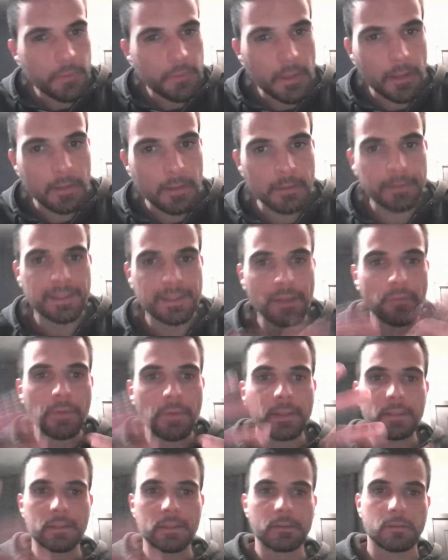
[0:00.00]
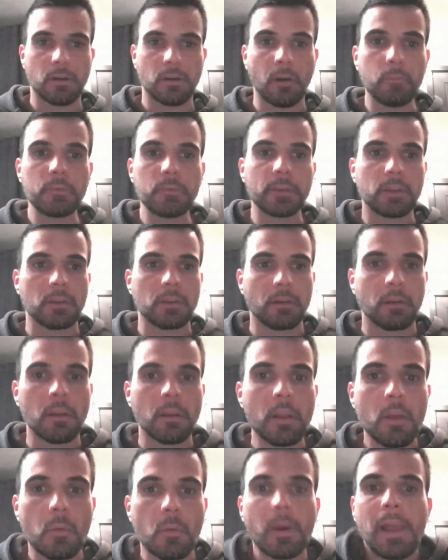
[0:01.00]
and defeating the obstacle,
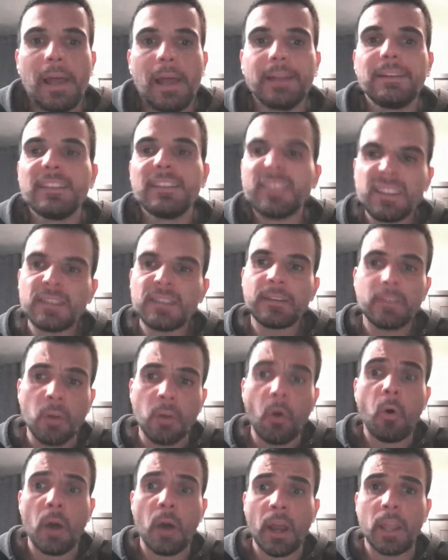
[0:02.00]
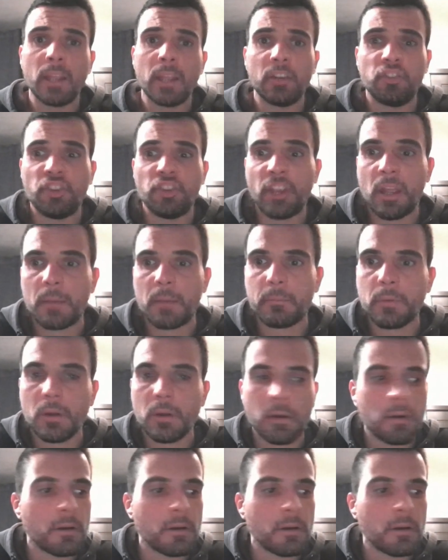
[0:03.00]
well, at least this is how I GM